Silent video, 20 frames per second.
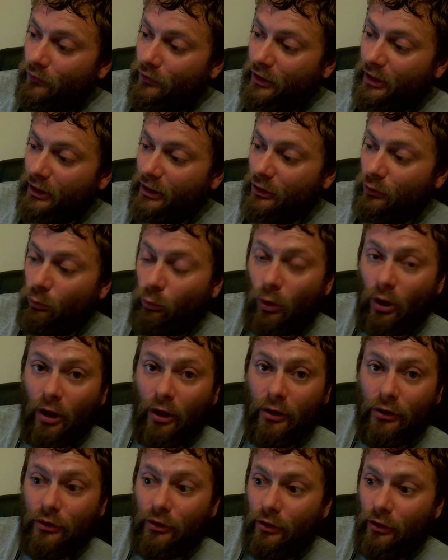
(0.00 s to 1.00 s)
these
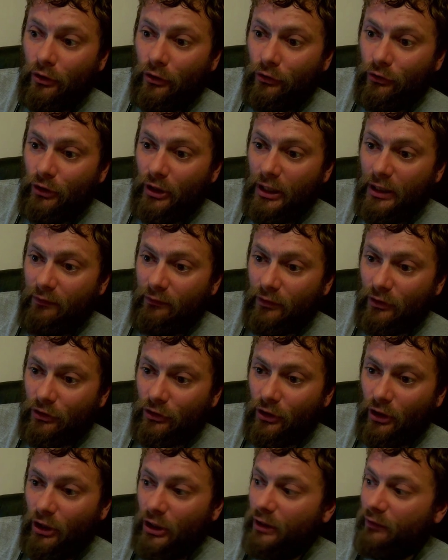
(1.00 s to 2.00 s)
wires to either the
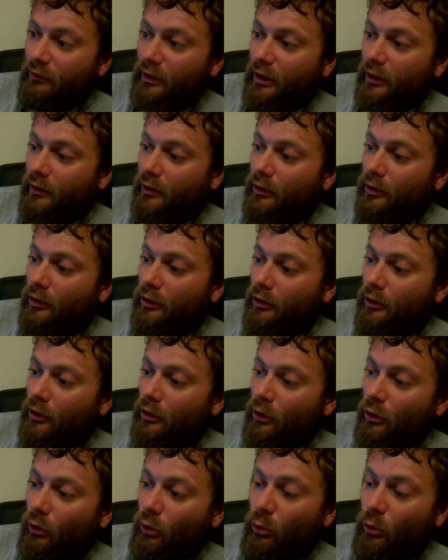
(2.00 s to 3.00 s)
side of it
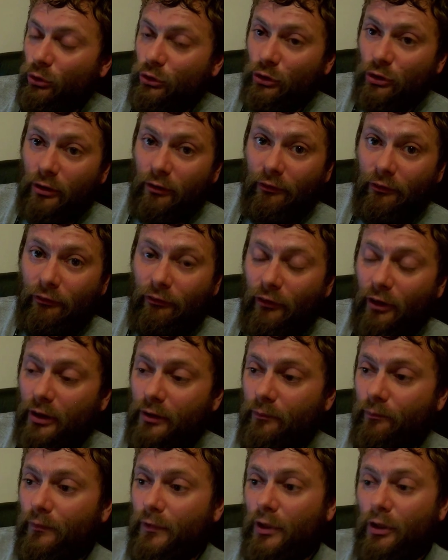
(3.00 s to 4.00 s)
or to the front.
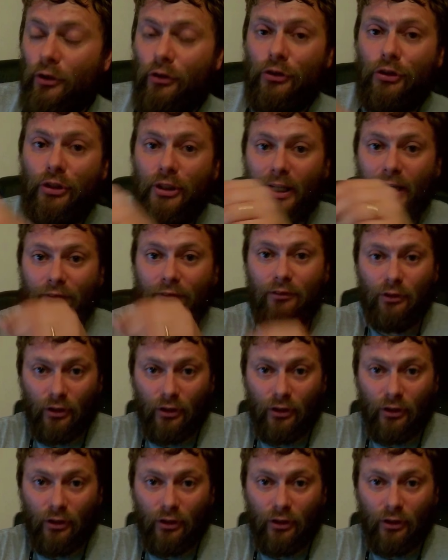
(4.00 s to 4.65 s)
So you'd have to look at